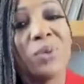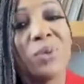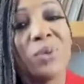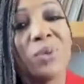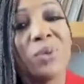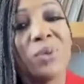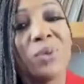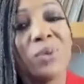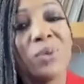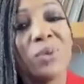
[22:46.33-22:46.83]
And
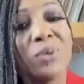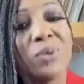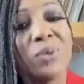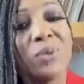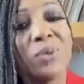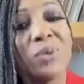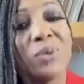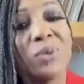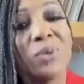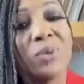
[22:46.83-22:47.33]
so,
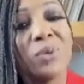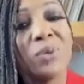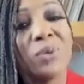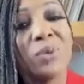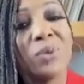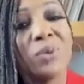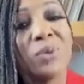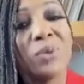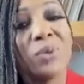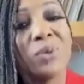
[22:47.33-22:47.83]
there's this
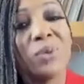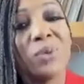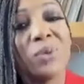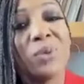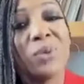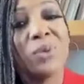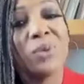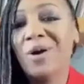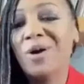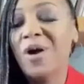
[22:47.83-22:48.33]
thing that
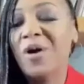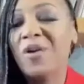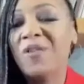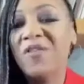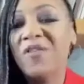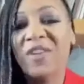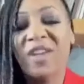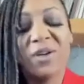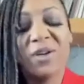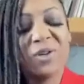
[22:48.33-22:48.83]
we talk about
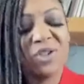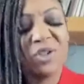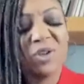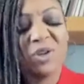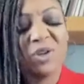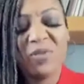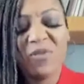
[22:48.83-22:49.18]
called fears.